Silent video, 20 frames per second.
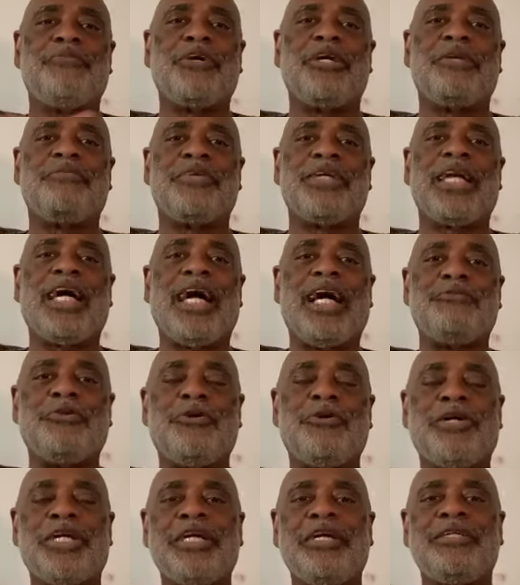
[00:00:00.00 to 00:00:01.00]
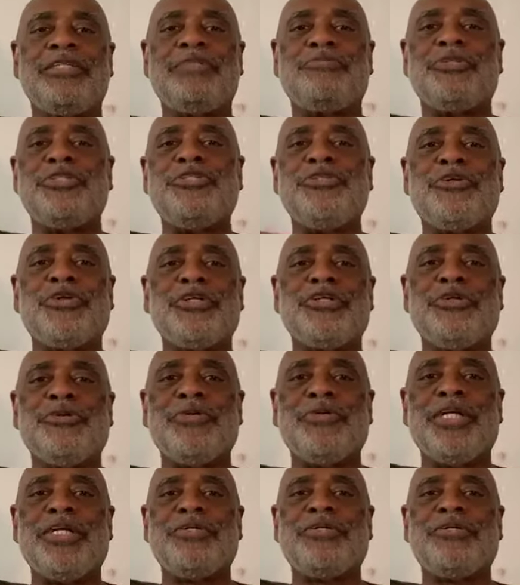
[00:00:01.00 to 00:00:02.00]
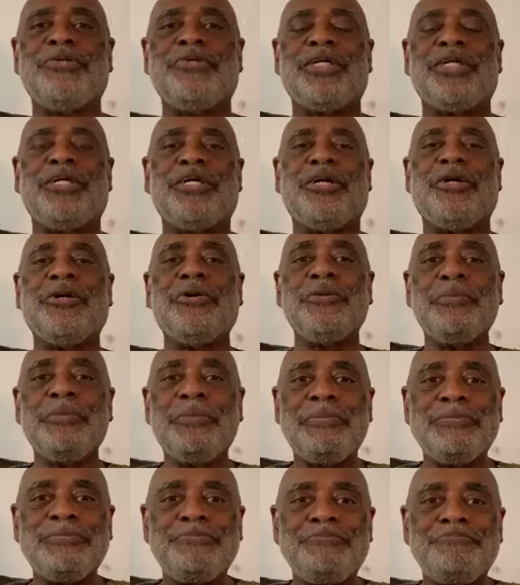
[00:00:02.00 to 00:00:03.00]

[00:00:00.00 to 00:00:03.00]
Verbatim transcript: in front of a live audience, but you can tune into it at home.